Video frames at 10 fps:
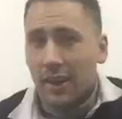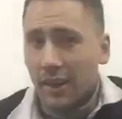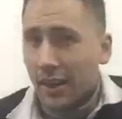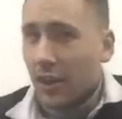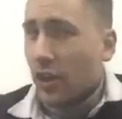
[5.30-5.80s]

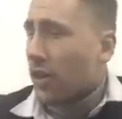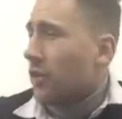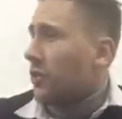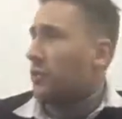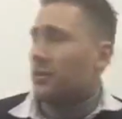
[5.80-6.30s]
I let a guy
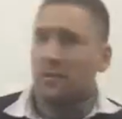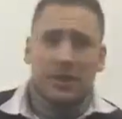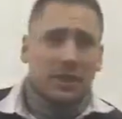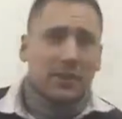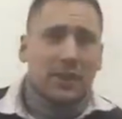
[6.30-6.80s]
who calls
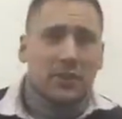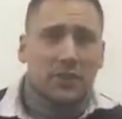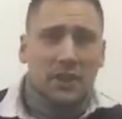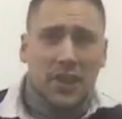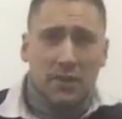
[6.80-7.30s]
himself
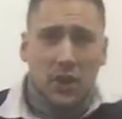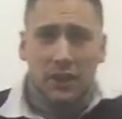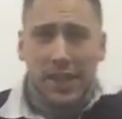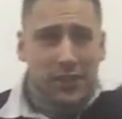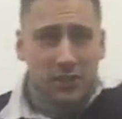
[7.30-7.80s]
Dangerous Dave go
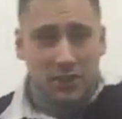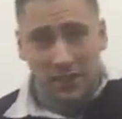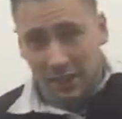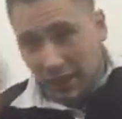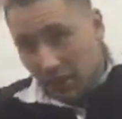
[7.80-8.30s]

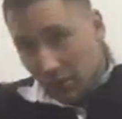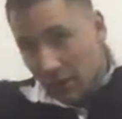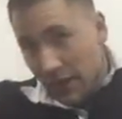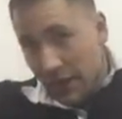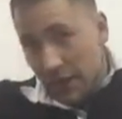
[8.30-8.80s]
dangerously on
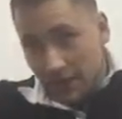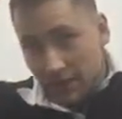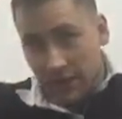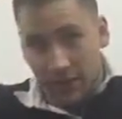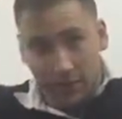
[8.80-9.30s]
my hair,
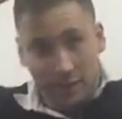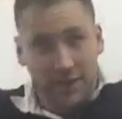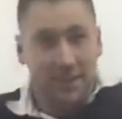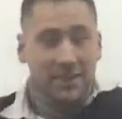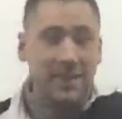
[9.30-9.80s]

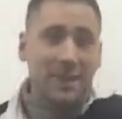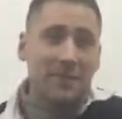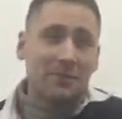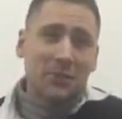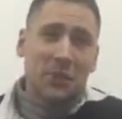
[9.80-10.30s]
so yeah,
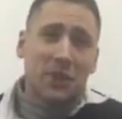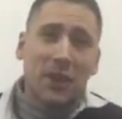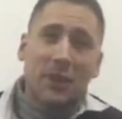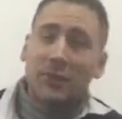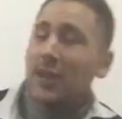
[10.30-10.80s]
got none
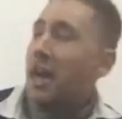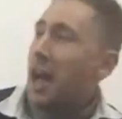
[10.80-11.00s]
left.